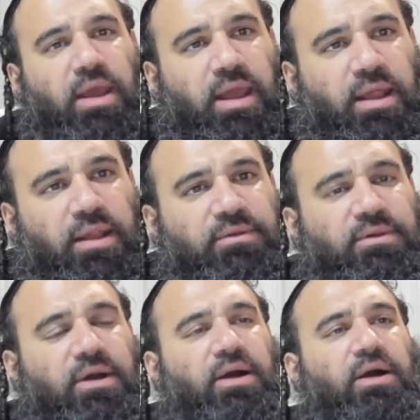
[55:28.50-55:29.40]

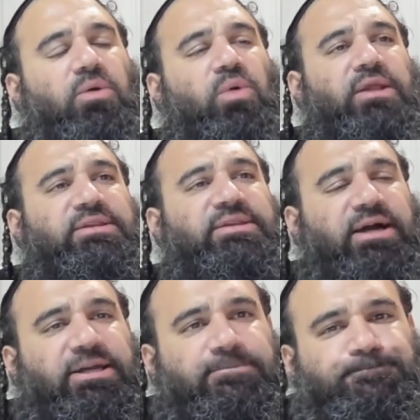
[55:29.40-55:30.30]
And one
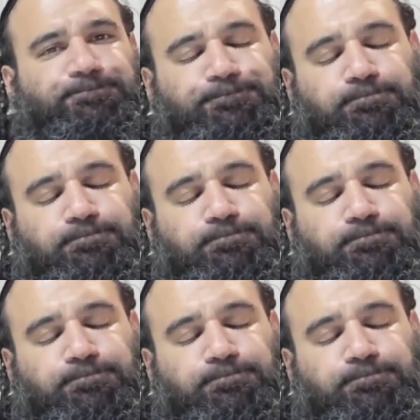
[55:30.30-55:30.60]
time,